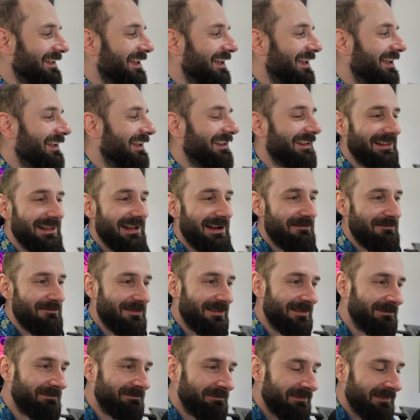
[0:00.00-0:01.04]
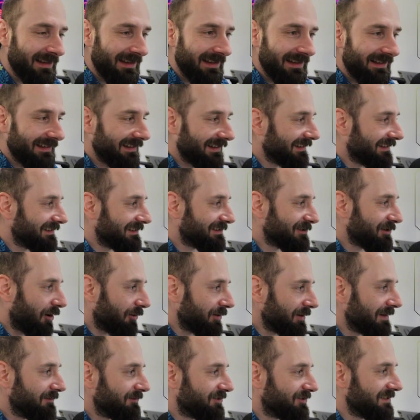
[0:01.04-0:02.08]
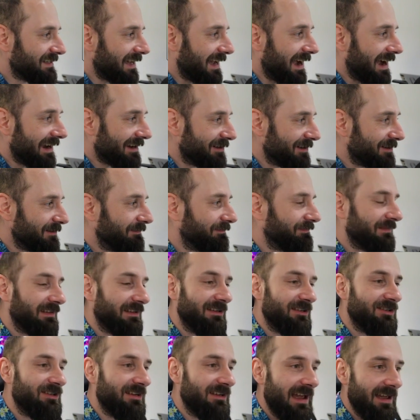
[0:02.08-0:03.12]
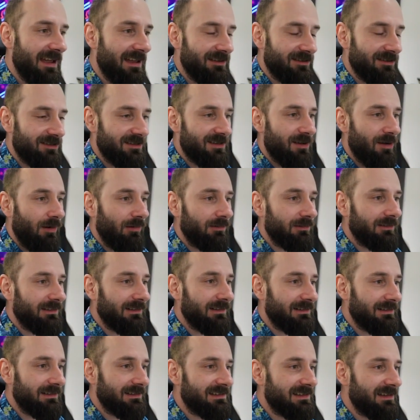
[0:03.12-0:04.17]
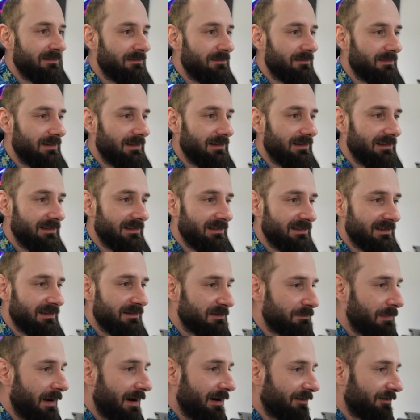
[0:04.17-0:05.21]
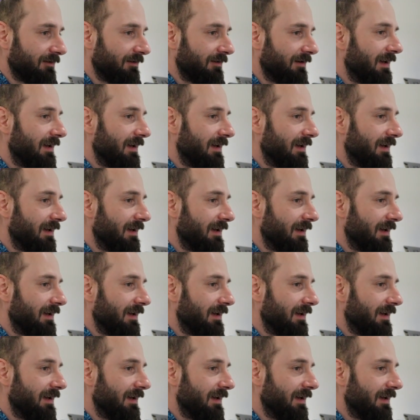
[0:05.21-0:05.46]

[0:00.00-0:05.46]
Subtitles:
in our story, she's a hacker. She's called Steam Sparrow.